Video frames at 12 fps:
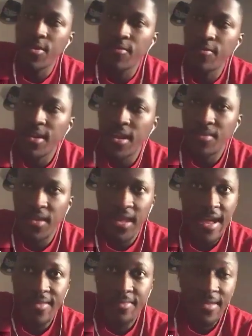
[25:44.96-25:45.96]
when it comes to
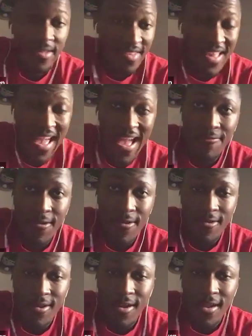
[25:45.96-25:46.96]
cosplay, is just have fun
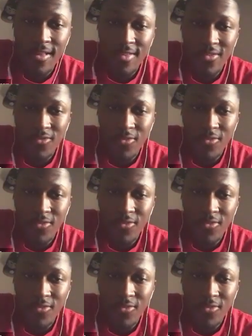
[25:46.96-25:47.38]
regardless of